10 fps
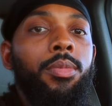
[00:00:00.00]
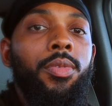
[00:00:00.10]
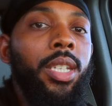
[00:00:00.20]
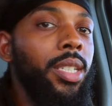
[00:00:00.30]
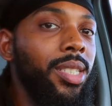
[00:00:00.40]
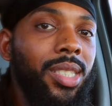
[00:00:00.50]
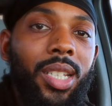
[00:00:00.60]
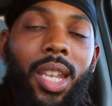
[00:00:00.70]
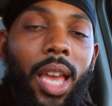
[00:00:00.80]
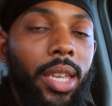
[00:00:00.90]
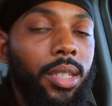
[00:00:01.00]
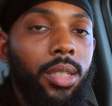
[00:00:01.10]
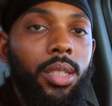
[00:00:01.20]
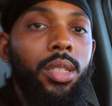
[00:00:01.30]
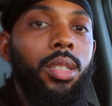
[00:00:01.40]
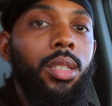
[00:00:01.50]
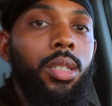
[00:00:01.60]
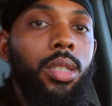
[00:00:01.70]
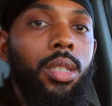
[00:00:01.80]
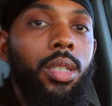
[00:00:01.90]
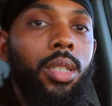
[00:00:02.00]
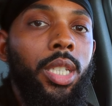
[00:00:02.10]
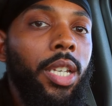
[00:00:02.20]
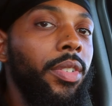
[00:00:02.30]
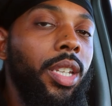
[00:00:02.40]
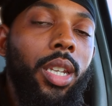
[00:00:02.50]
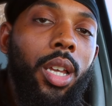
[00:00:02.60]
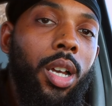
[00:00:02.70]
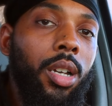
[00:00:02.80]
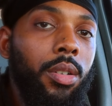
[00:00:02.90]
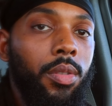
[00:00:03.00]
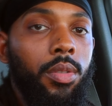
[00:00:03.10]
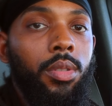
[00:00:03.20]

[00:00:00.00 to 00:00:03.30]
feeding it sunlight. Giving it love.